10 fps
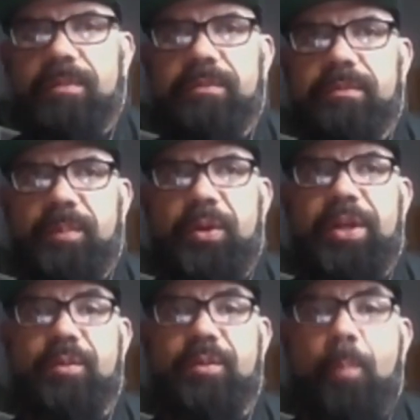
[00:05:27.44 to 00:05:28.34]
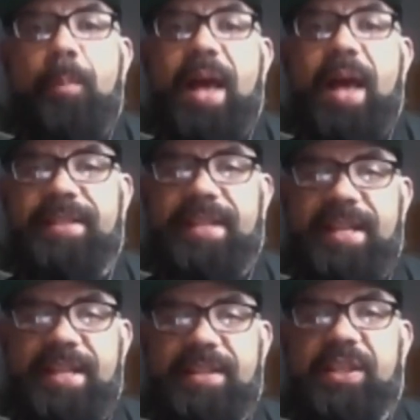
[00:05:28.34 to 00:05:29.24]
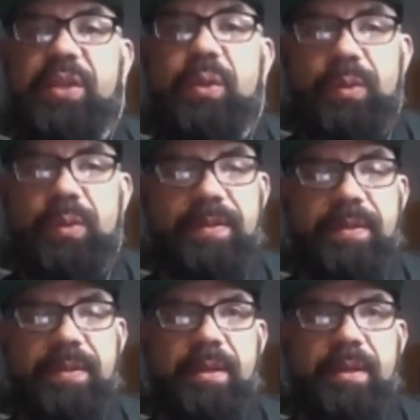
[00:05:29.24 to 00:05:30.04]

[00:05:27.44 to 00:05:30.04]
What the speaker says: pretty robust in its use,